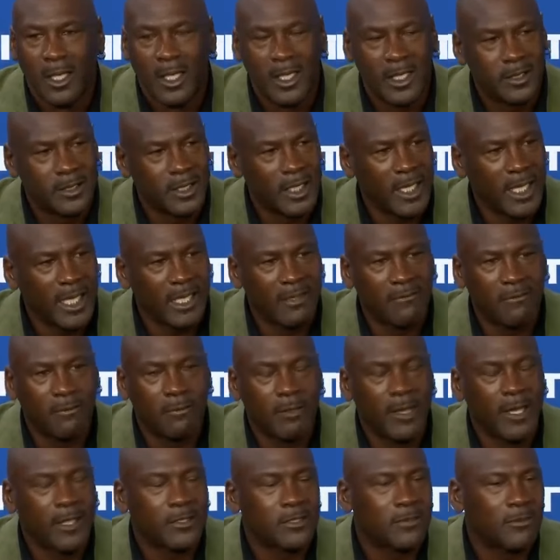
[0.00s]
The friendship
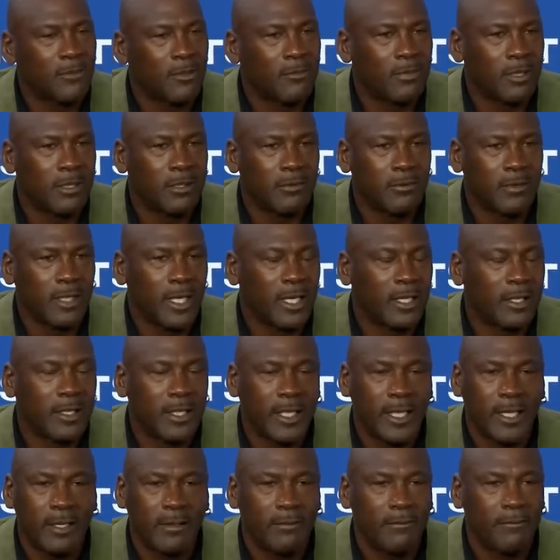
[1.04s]
and partnership between
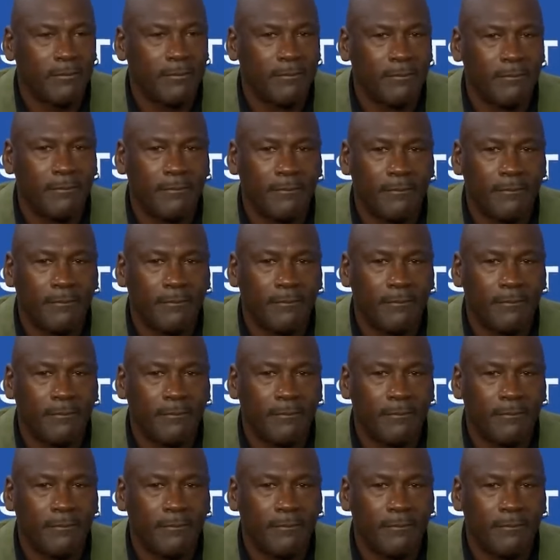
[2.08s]
Michael Jordan and